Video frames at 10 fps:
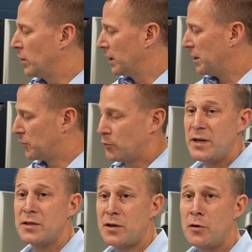really
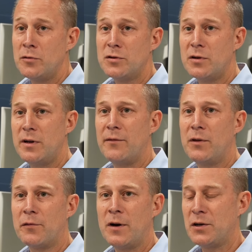three zones. So you have
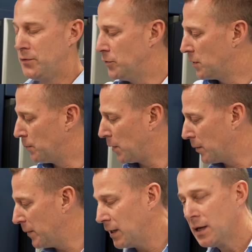the fresh food
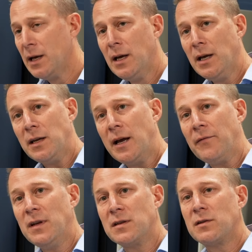compartment, you
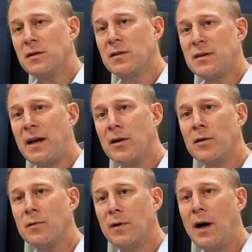have this
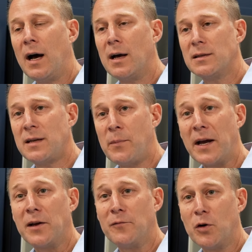center
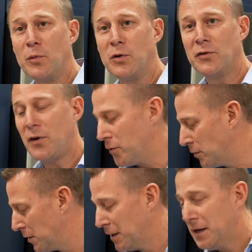semi-convertible
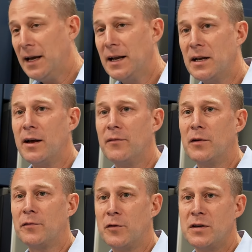zone, and then you have
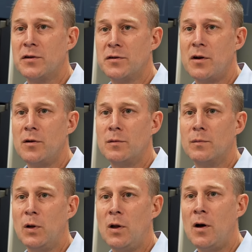the freezer zone
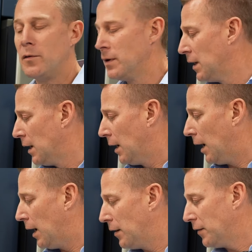below.
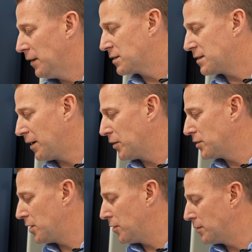This center
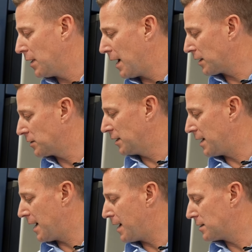zone actually
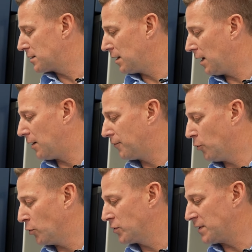has
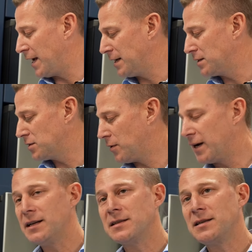4 settings, so
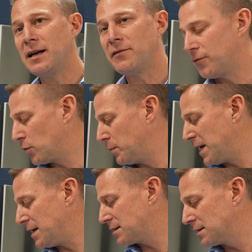I can set it for
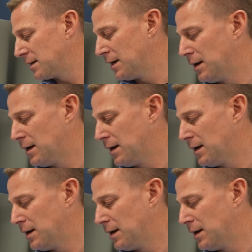meats,